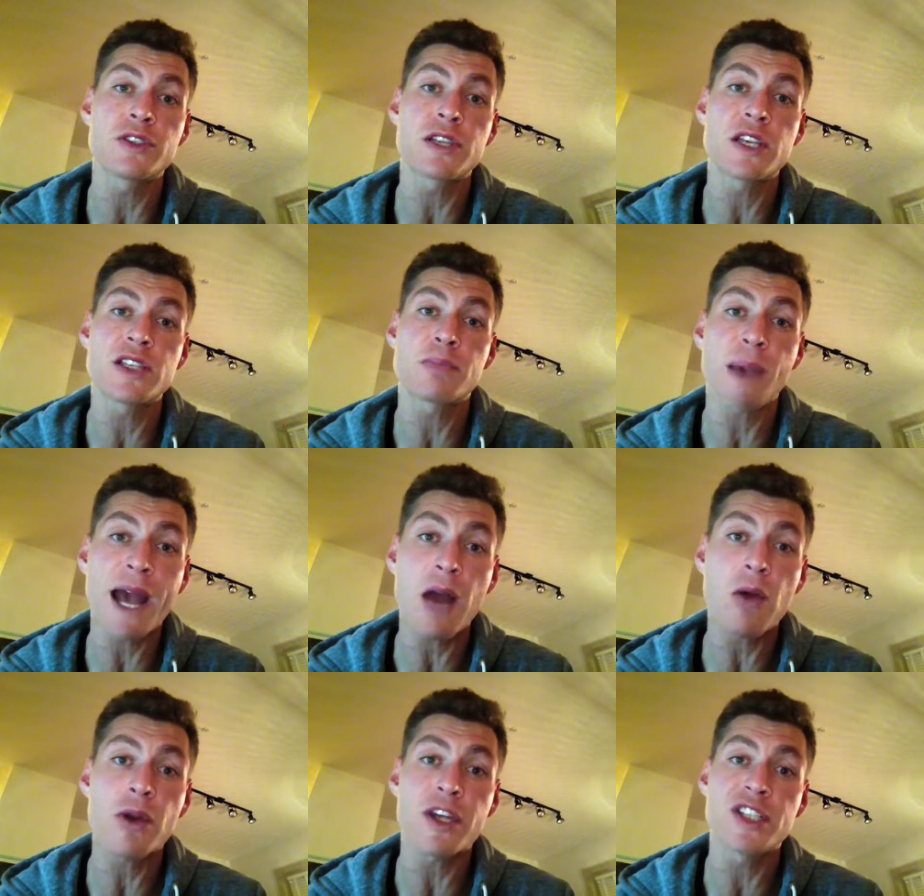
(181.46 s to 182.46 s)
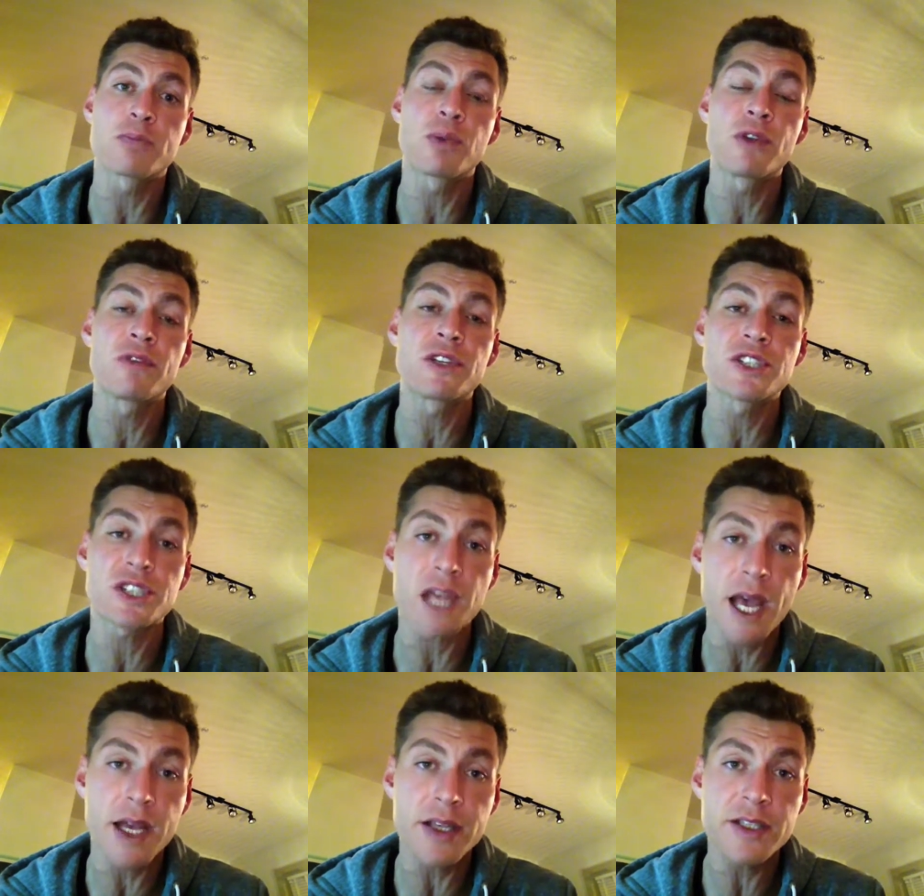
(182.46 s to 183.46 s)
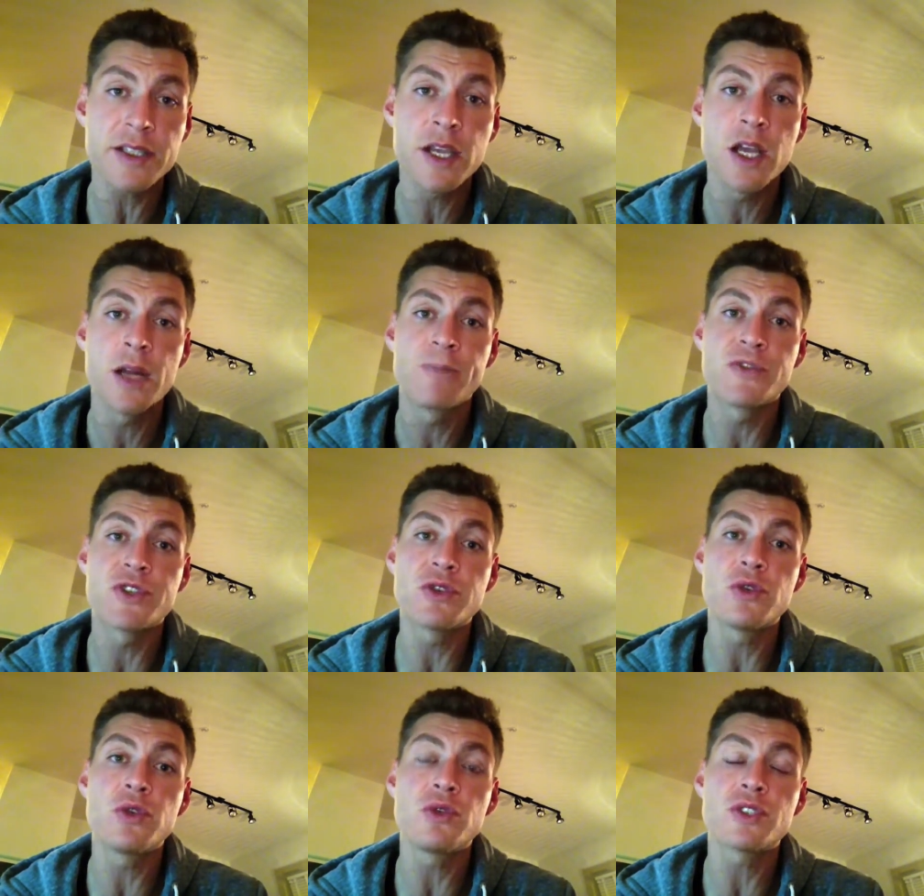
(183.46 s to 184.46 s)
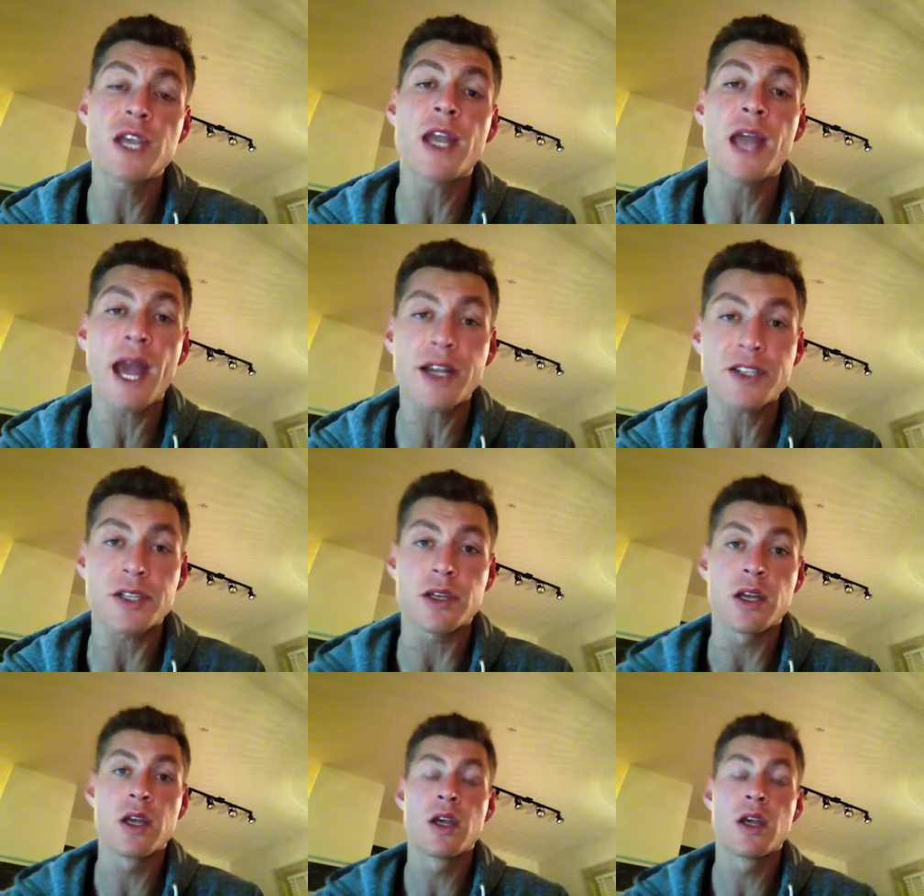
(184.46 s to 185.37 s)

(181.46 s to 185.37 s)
his power, his privileged status, to take action.